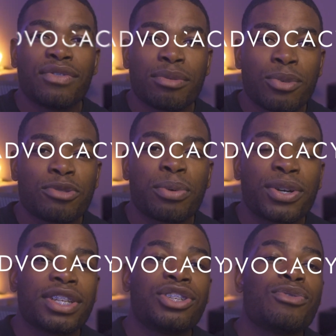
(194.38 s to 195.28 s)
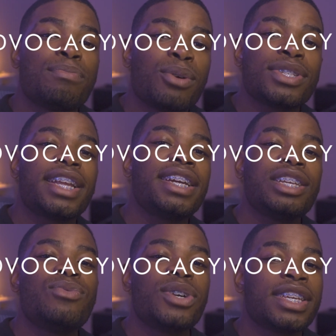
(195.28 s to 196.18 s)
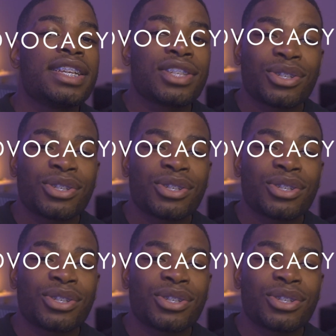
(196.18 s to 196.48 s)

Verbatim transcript: for the most part. You're most likely working as